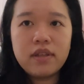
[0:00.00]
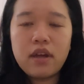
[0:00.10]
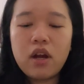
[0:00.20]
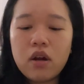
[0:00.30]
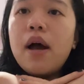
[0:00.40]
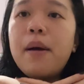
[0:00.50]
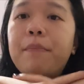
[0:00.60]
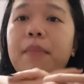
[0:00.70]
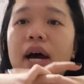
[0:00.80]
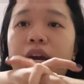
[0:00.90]
there.
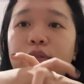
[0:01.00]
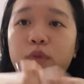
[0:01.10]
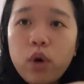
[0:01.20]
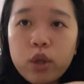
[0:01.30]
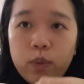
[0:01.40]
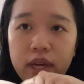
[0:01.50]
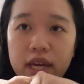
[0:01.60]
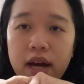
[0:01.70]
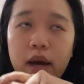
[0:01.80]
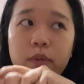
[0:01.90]
My fourth
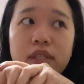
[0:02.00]
week, I was